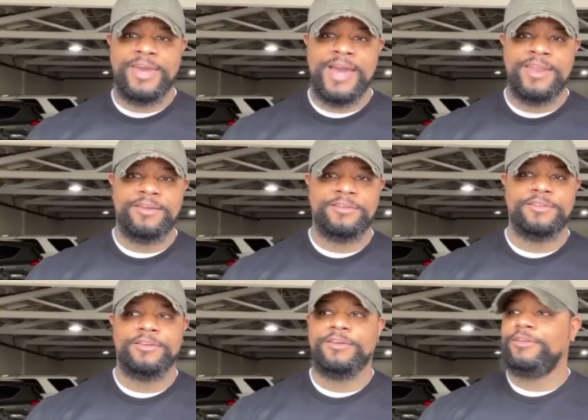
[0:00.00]
addict,
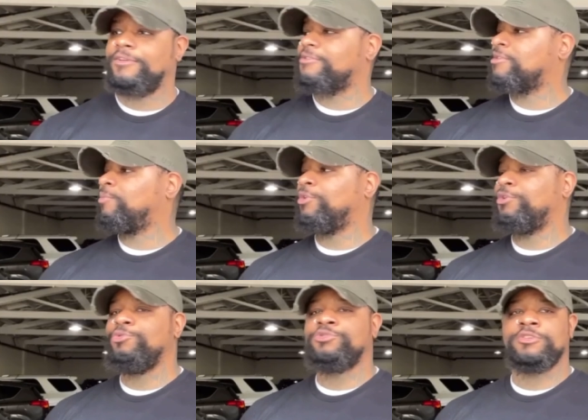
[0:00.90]
someone
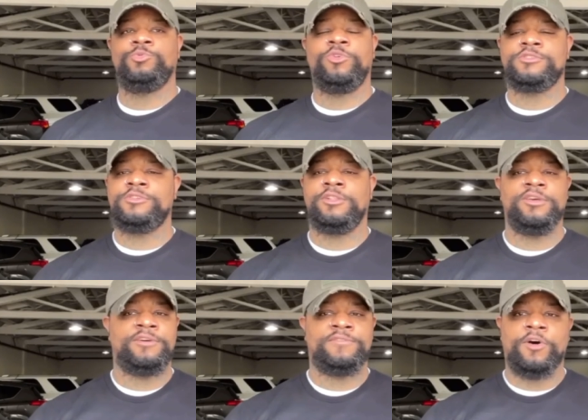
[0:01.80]
who just wants to
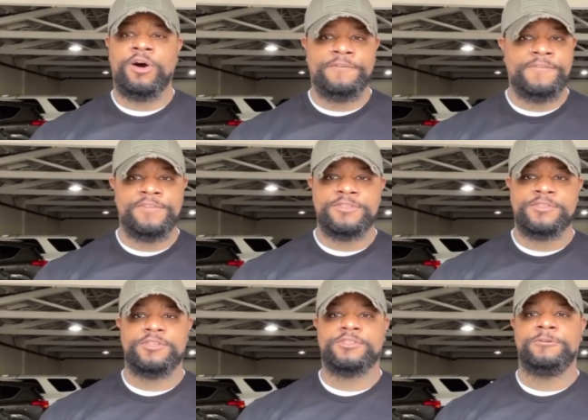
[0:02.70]
live off of the
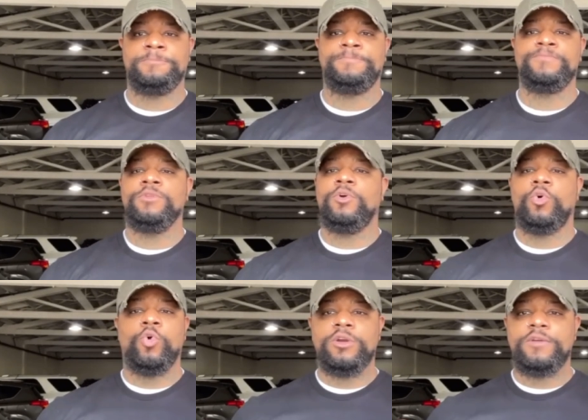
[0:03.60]
system,
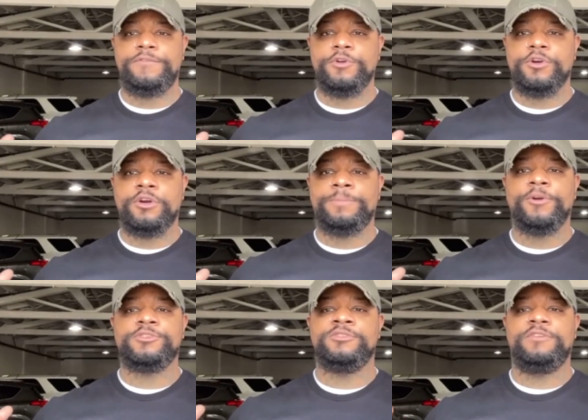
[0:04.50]
or if you're a
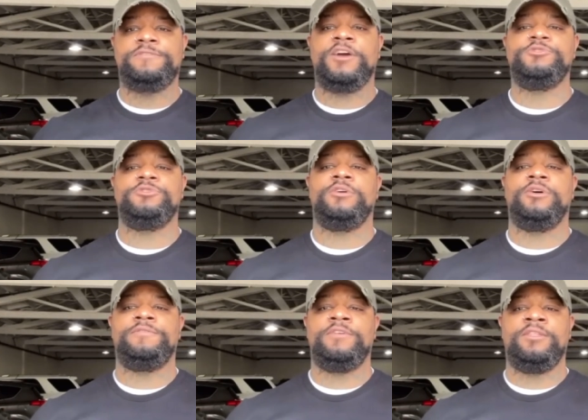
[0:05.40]
person that finds
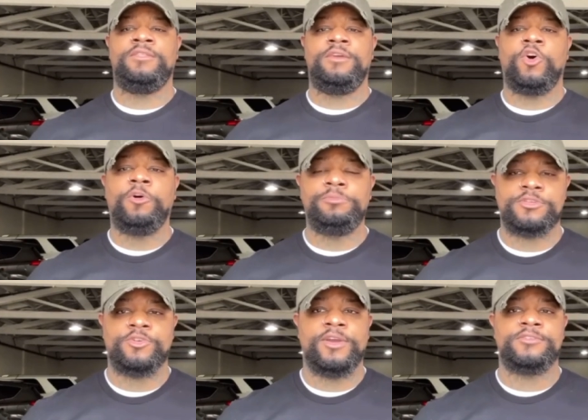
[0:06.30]
yourself in the
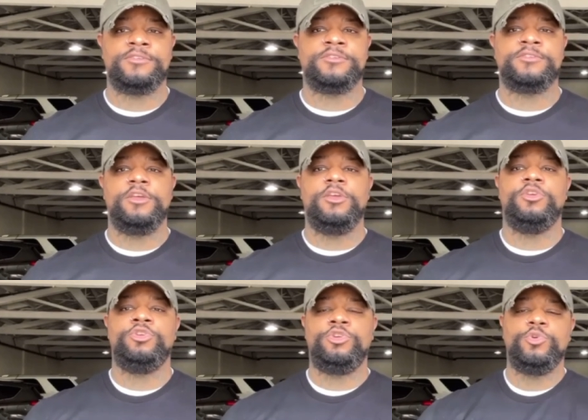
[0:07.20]
homeless crisis,
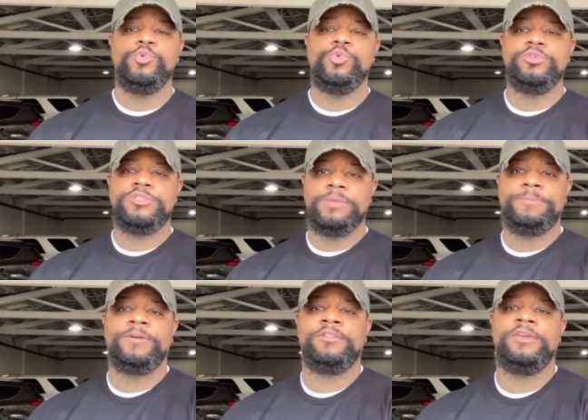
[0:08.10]
you
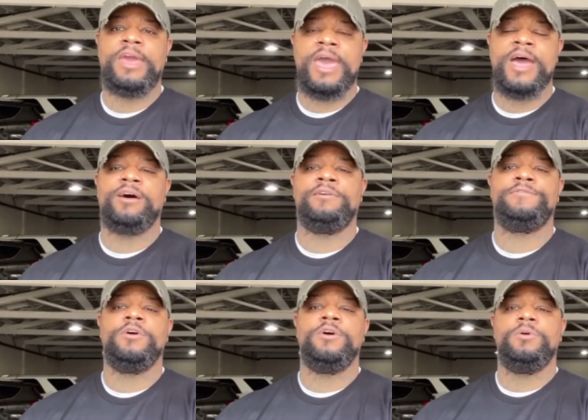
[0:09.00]
typically
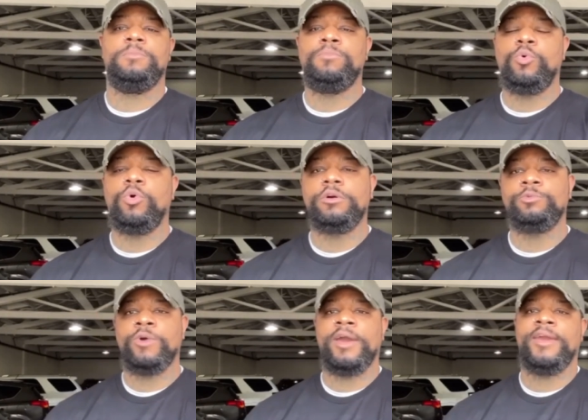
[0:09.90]
have more
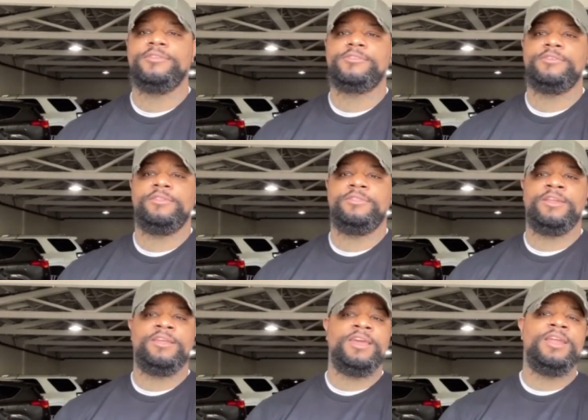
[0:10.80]
rights
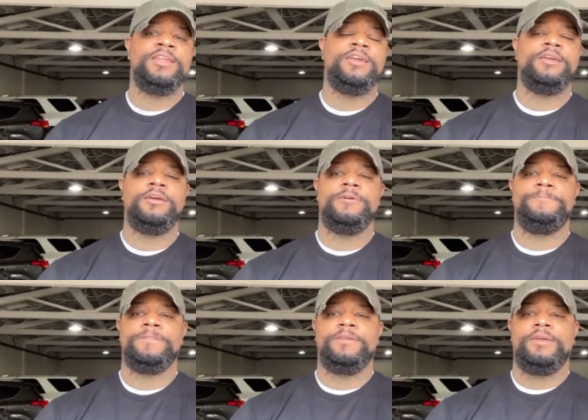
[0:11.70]
than any
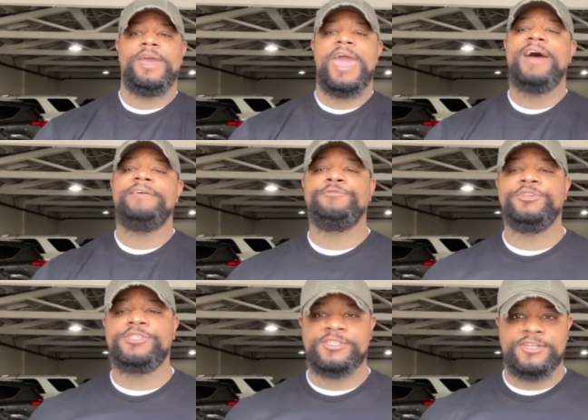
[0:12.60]

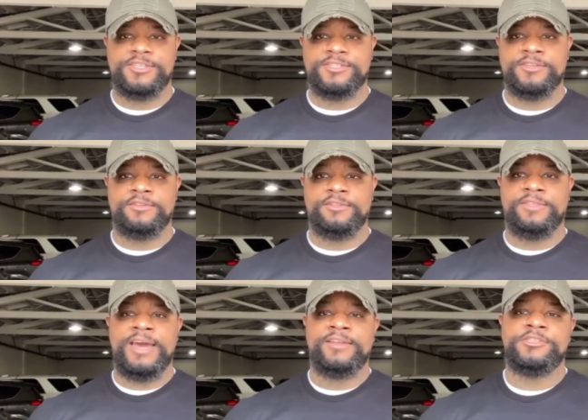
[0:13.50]
average citizen
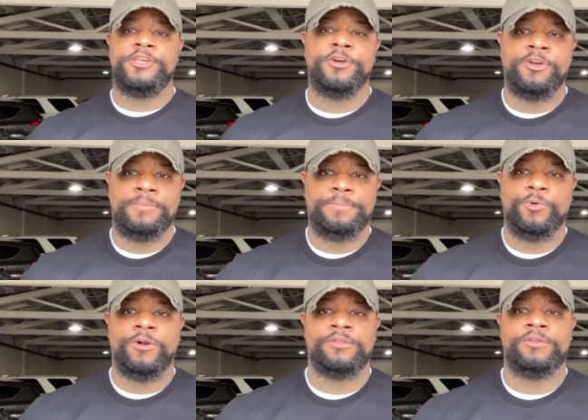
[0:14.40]
that is here in Portland,